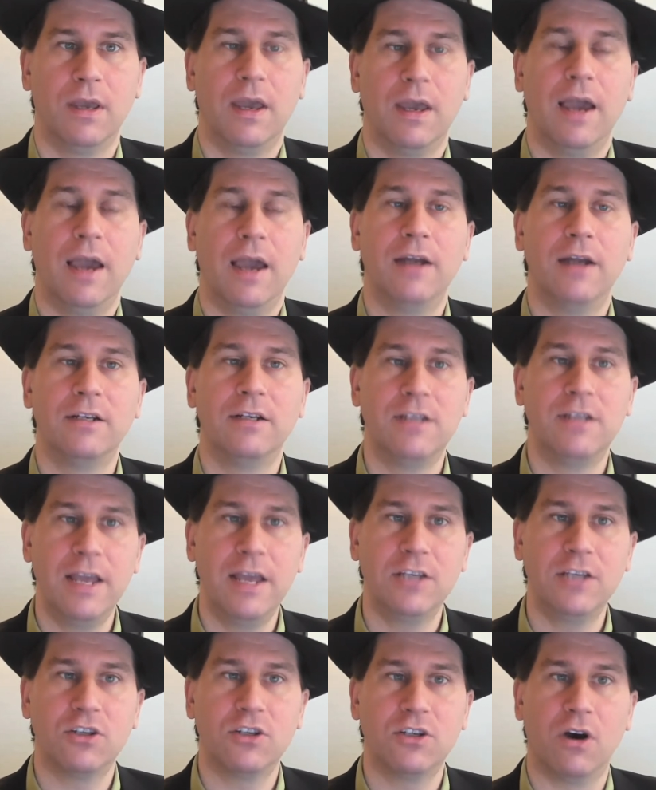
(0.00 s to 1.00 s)
And in
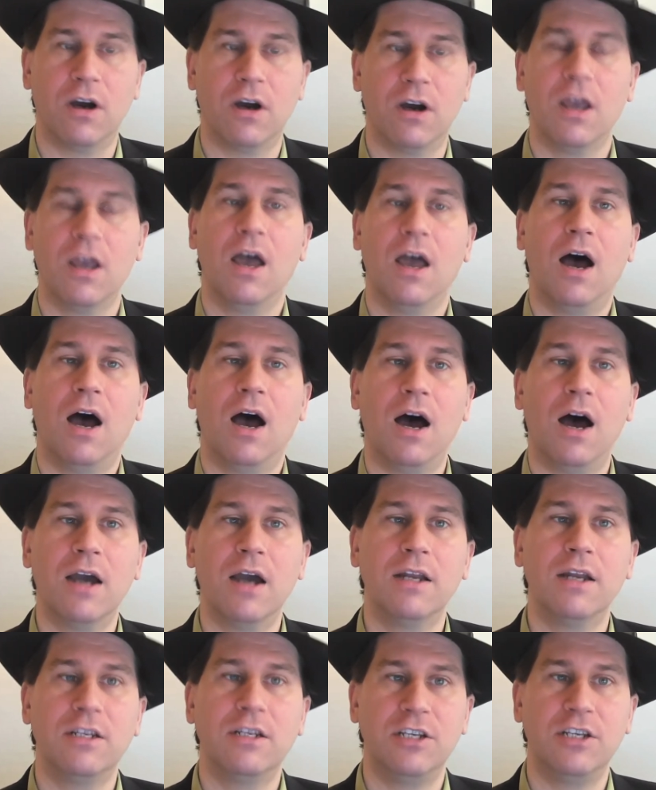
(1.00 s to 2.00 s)
today's talk, I'm
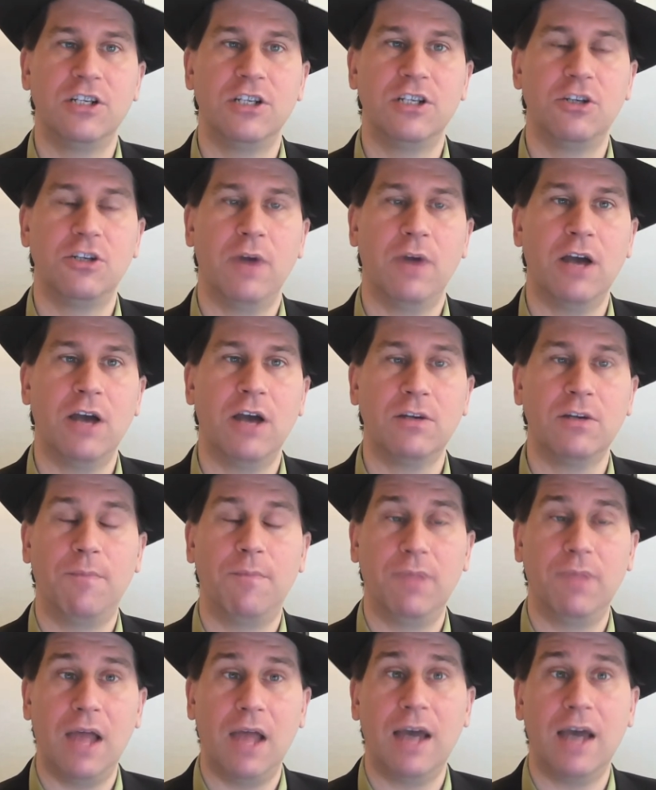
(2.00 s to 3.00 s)
going to teach you how to
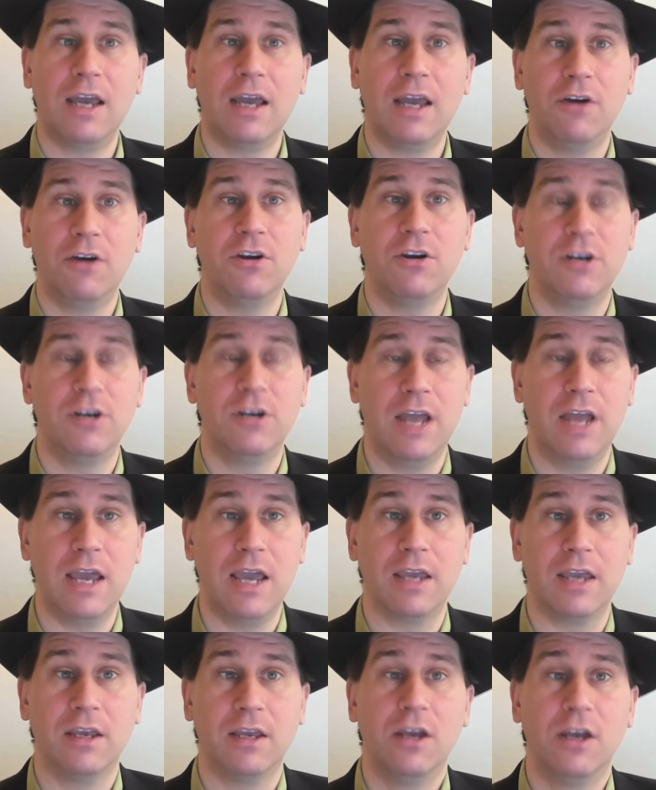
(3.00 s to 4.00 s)
block out your
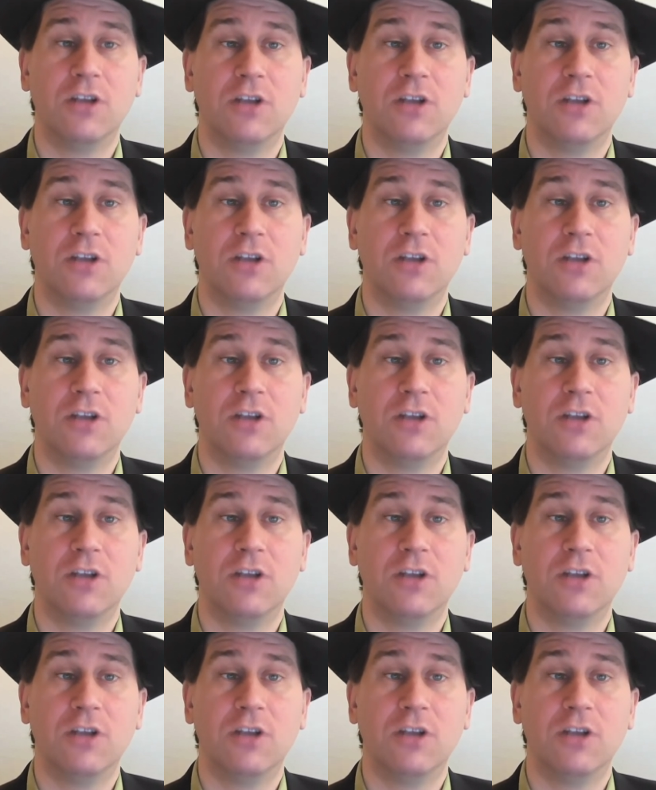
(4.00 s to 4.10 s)
day